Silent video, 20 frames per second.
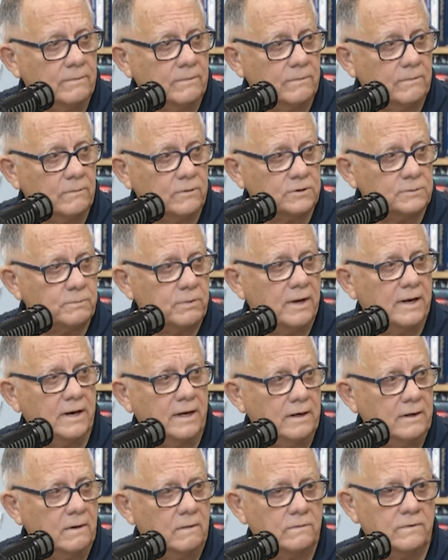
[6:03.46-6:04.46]
was
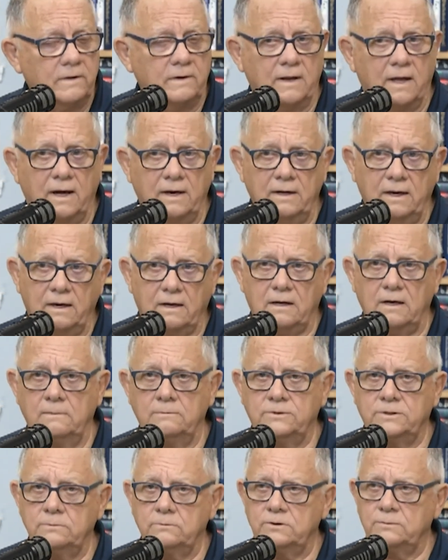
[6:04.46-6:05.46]
played on the night that
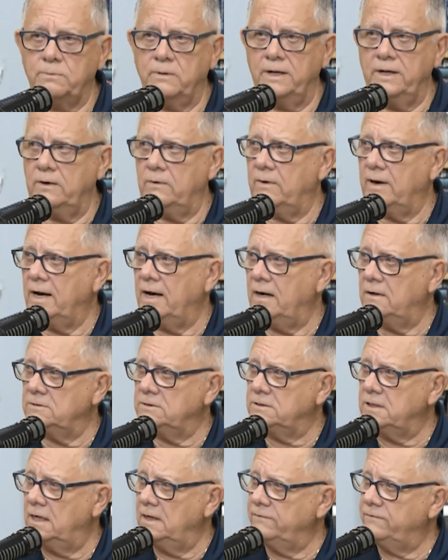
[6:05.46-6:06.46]
Clemson was playing Ohio
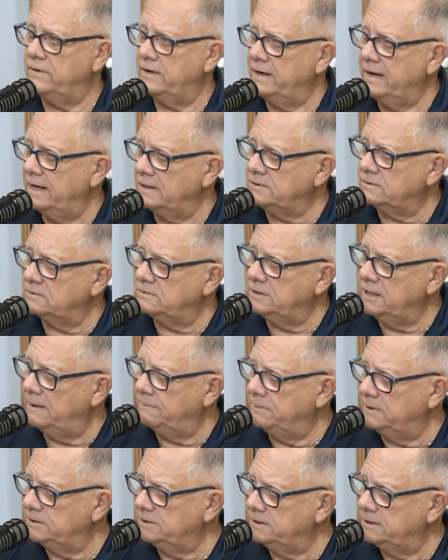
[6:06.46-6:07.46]
State for the national championship.